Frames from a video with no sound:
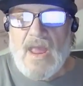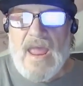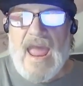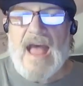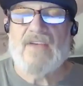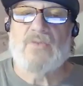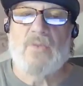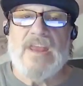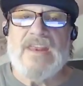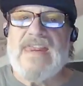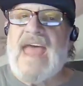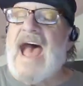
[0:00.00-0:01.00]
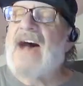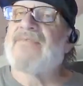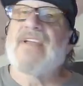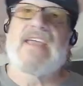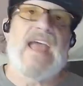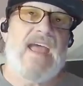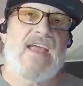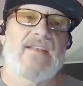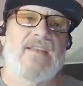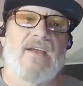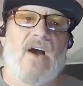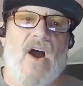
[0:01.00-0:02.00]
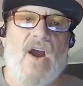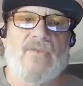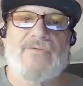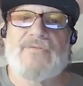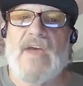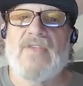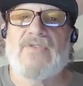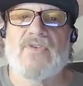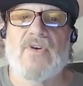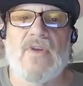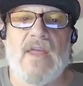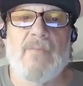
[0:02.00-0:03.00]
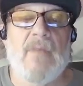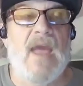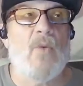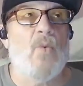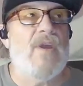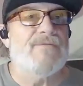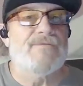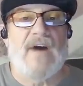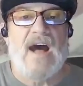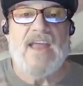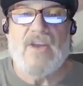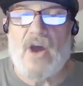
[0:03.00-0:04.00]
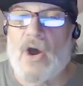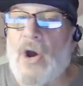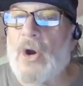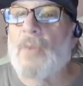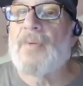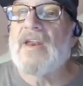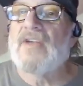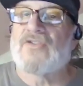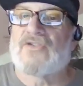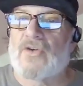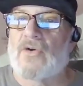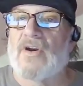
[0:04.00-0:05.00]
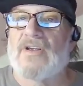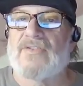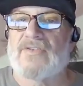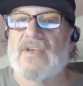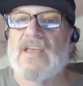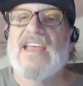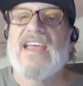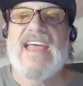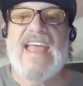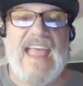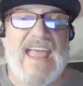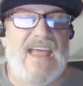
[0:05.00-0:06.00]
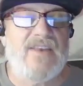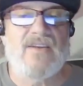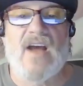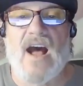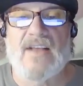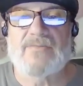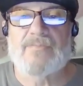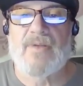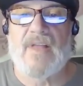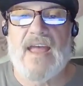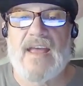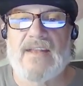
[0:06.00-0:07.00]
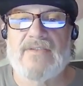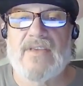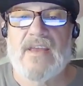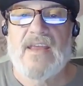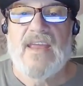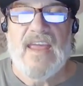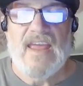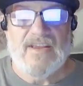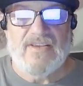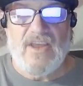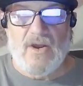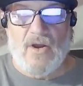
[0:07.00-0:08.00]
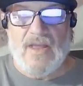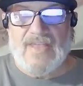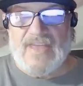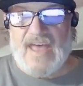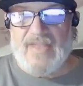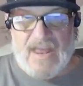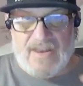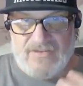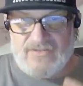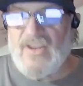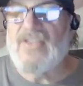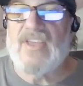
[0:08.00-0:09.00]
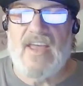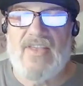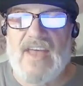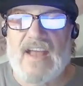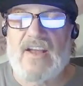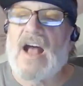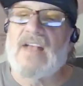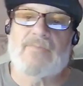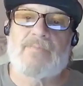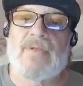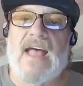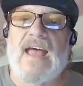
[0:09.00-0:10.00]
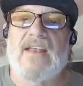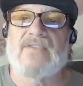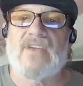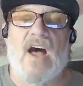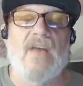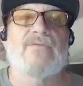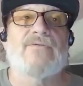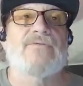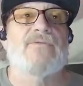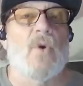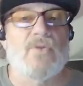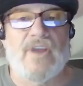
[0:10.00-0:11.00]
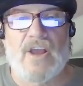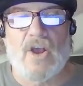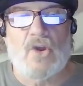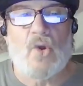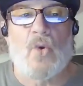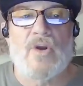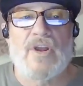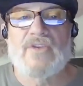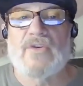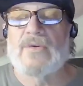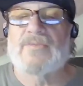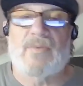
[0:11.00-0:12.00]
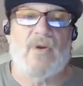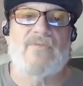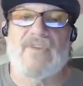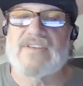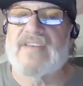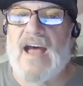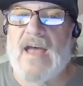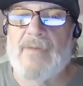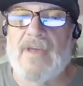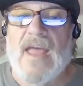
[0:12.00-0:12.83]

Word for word: as we navigate our faith journey. May we find hope and assurance in God's plan. It, you know that, that that that God's plan is unfolding according to His perfect timing,